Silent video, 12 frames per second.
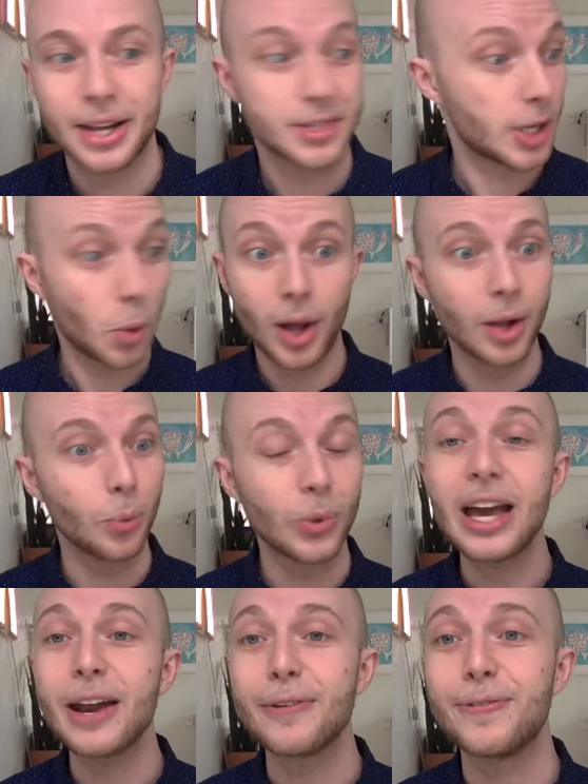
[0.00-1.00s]
was like, well, we
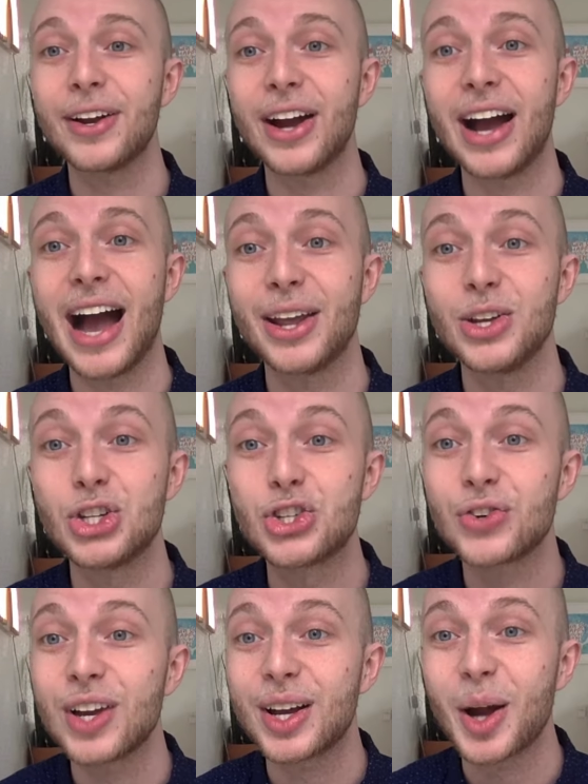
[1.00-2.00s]
got to figure out how to
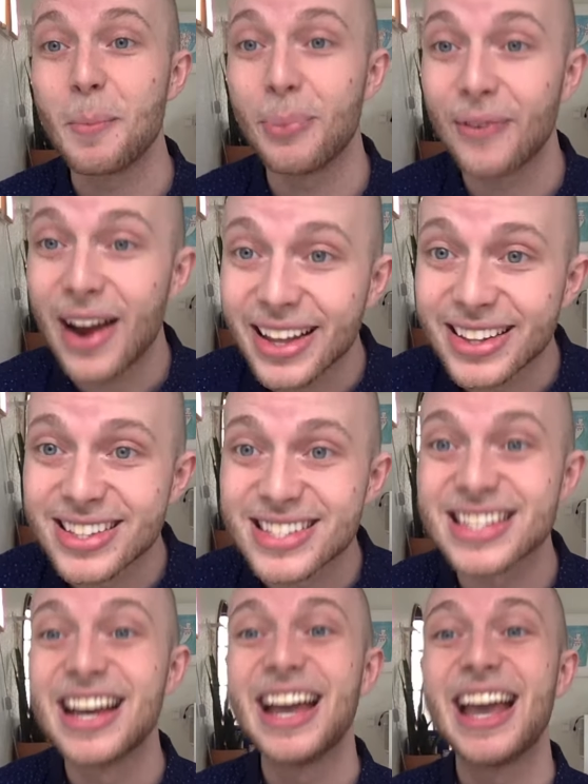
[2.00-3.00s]
trick our brains
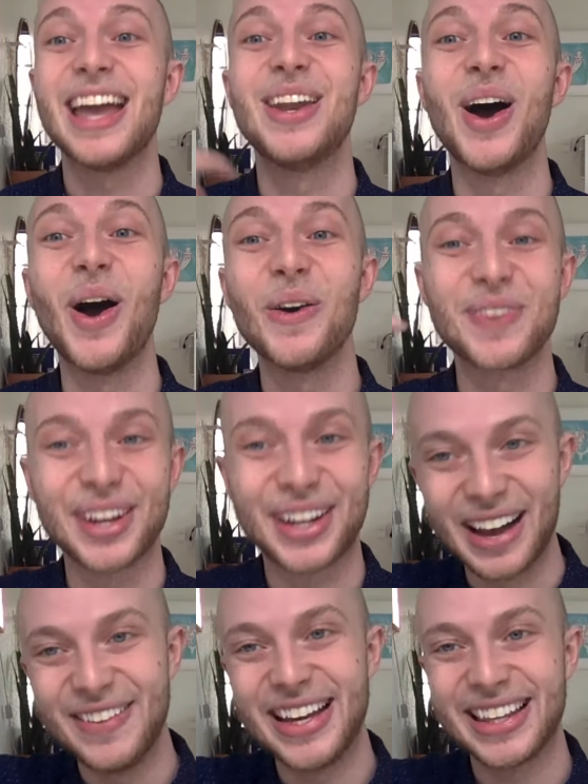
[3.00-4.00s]
into overcoming